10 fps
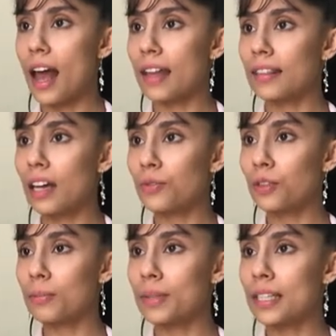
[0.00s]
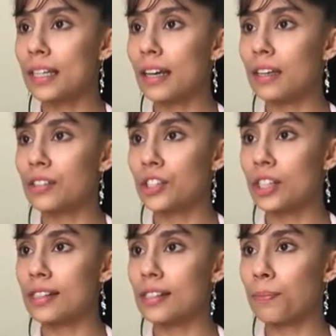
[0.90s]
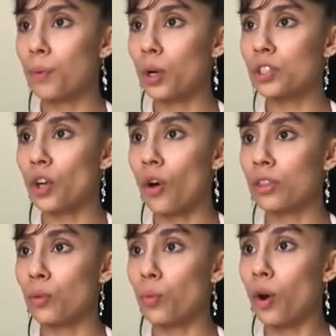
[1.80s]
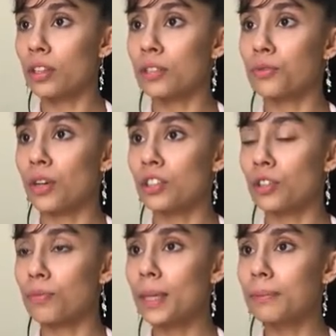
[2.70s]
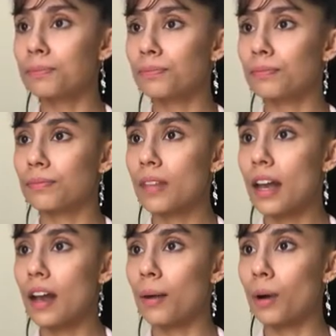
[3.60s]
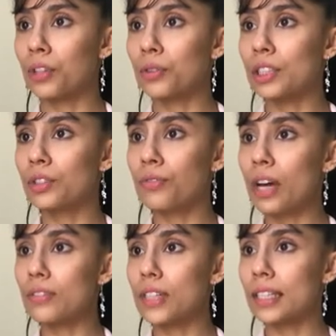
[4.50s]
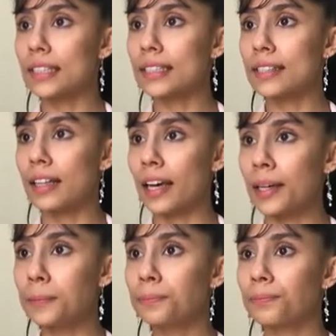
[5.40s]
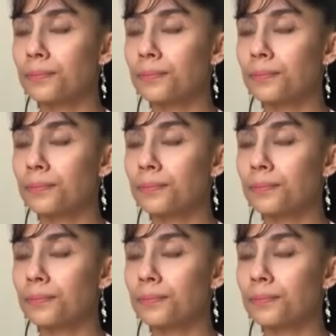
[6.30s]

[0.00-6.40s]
And that for me is just the point on the wall in front of me. About three to five seconds there.